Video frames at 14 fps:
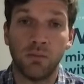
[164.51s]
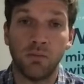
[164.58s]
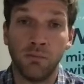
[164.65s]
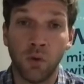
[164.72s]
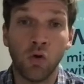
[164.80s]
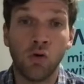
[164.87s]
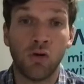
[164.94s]

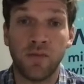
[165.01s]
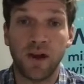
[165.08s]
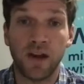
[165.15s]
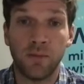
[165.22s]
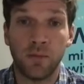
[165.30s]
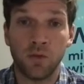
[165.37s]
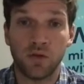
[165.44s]
more
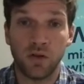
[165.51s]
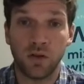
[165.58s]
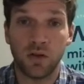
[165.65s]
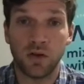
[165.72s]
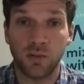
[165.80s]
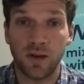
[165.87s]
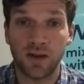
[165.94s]
available
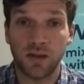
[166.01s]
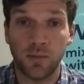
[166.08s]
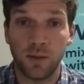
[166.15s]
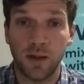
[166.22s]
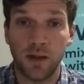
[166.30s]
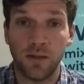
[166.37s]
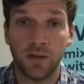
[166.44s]
to
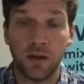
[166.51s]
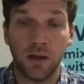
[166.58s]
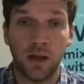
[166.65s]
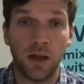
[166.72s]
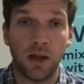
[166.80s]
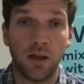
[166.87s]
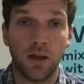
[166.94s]
SMEs,
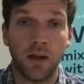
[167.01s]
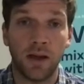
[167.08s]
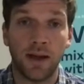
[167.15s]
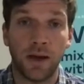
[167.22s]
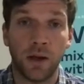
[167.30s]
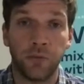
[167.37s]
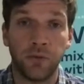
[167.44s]
and it
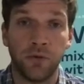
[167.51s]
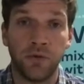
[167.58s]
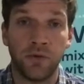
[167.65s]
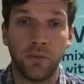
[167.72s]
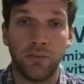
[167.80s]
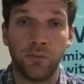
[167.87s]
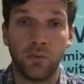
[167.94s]
allows us
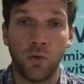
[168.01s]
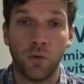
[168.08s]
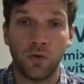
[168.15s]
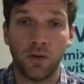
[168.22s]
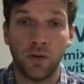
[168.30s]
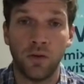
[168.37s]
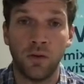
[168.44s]
to
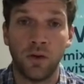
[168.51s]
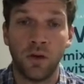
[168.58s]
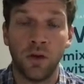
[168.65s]
broaden